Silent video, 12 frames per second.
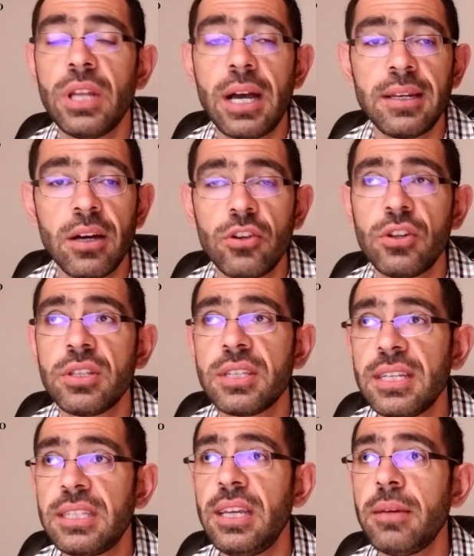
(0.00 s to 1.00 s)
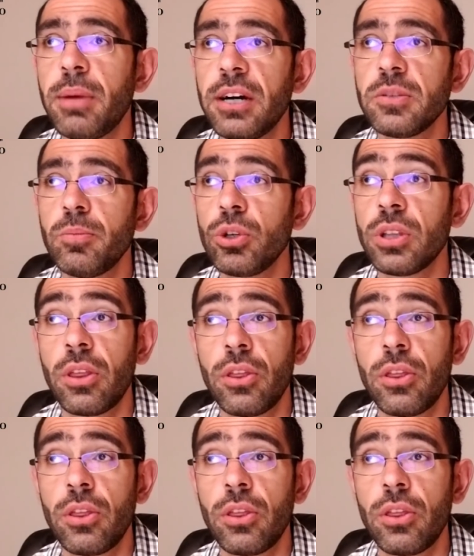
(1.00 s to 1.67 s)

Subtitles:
968 miles booked at